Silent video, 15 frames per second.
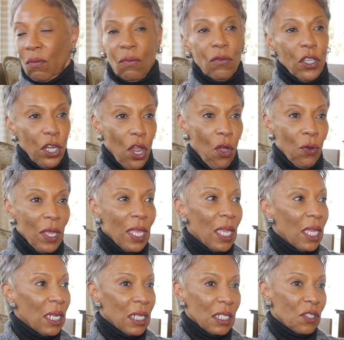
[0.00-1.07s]
in
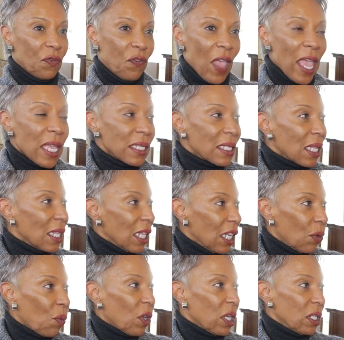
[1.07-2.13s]
his face, and then he
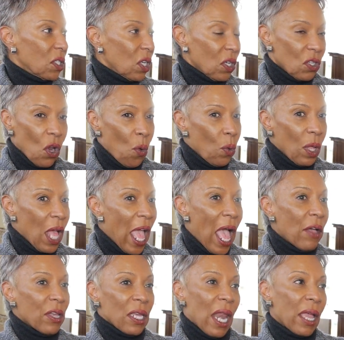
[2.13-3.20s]
wanted to know, well, how
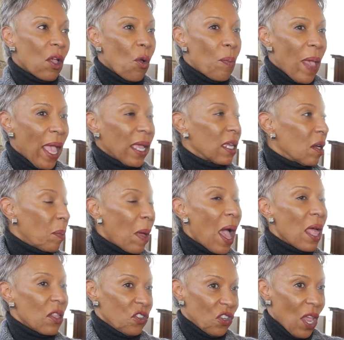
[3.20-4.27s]
can I go back and
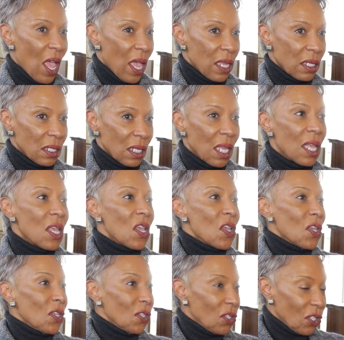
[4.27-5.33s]
apologize?
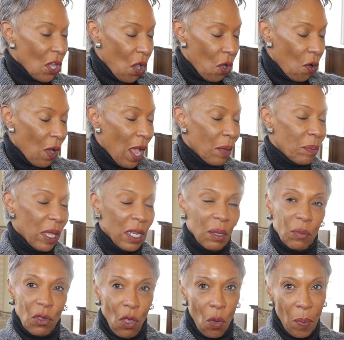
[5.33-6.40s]
So I made
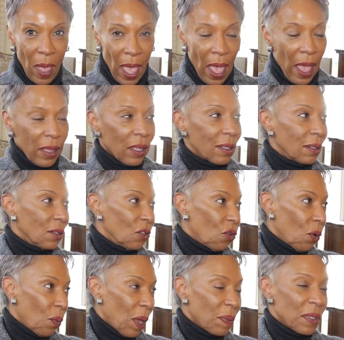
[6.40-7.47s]
him go back into
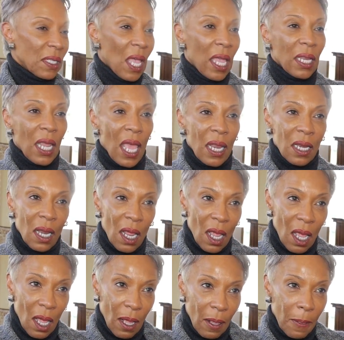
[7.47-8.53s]
our website and
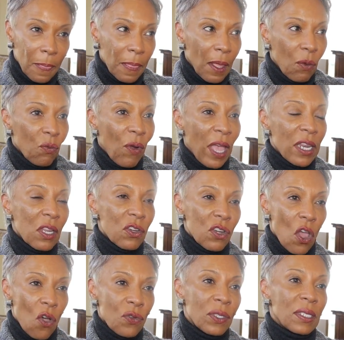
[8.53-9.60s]
write a
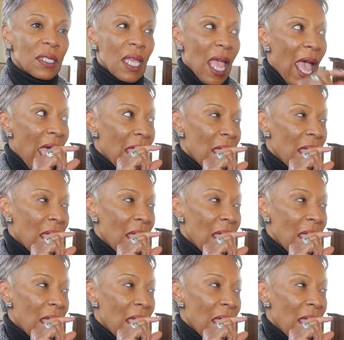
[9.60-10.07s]
note and say, I